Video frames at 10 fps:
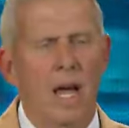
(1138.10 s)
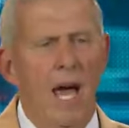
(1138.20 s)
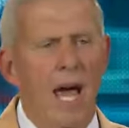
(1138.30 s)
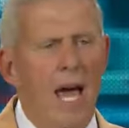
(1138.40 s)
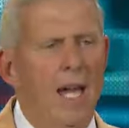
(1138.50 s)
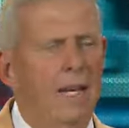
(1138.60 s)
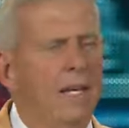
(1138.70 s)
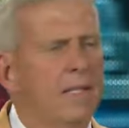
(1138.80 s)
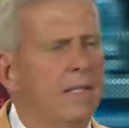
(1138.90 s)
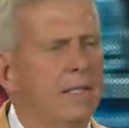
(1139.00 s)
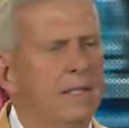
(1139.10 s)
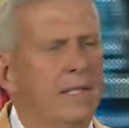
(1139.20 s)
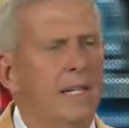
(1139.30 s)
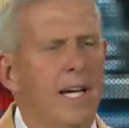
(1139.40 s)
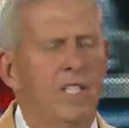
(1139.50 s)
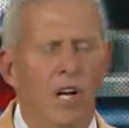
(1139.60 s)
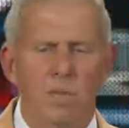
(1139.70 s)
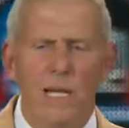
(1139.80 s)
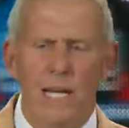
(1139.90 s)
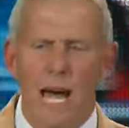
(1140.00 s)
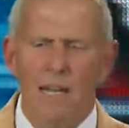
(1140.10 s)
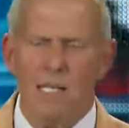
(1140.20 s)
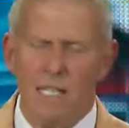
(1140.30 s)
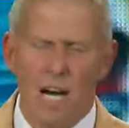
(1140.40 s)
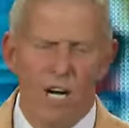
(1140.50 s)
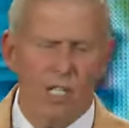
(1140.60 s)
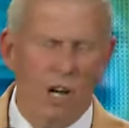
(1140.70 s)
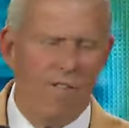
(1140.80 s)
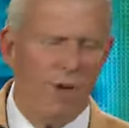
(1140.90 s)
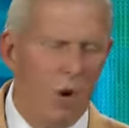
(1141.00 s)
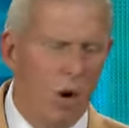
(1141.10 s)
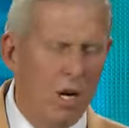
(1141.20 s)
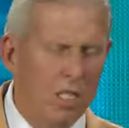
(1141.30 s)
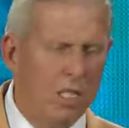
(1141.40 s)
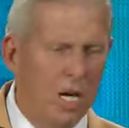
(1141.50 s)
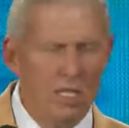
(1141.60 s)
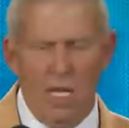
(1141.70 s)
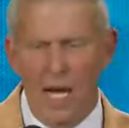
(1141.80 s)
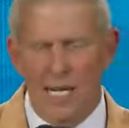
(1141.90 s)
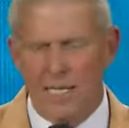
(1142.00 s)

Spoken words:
And he took me down the stairs, of course, to that